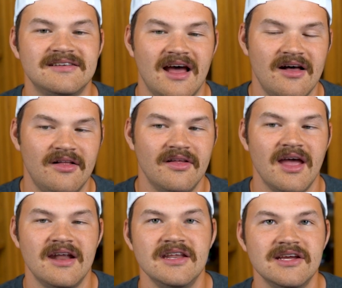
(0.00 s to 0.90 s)
Dell
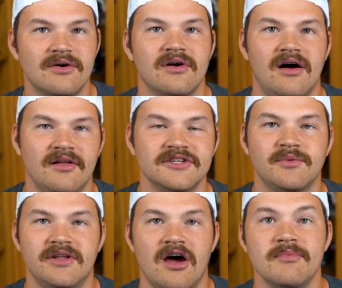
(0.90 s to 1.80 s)
and Nico Collins
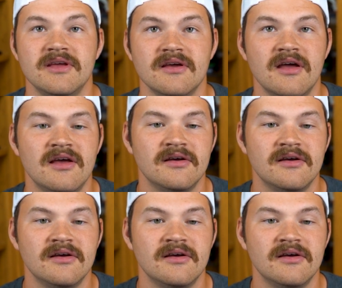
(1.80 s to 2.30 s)
will now be